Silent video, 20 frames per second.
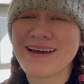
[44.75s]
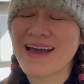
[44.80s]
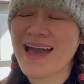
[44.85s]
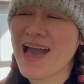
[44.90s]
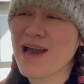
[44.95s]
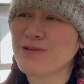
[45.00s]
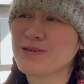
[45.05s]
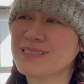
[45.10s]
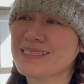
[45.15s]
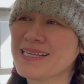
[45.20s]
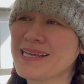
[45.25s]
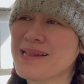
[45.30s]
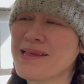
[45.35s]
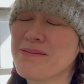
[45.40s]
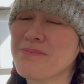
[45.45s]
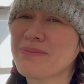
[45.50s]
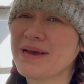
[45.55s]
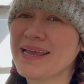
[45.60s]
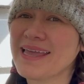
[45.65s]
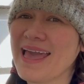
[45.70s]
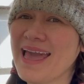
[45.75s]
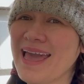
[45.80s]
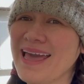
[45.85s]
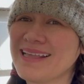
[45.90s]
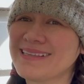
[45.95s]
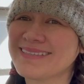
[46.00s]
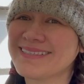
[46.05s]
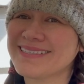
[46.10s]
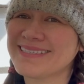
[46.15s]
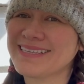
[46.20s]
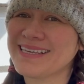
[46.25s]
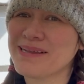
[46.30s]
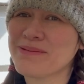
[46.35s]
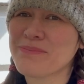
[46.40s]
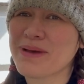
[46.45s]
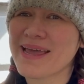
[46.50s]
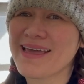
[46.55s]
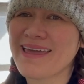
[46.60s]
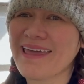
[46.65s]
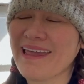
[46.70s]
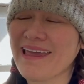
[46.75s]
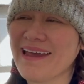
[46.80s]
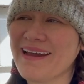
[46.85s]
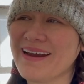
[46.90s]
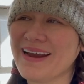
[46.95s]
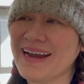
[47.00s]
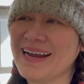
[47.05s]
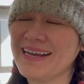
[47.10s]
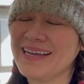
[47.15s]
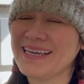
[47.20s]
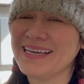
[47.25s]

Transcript: house and in my hands, in my care.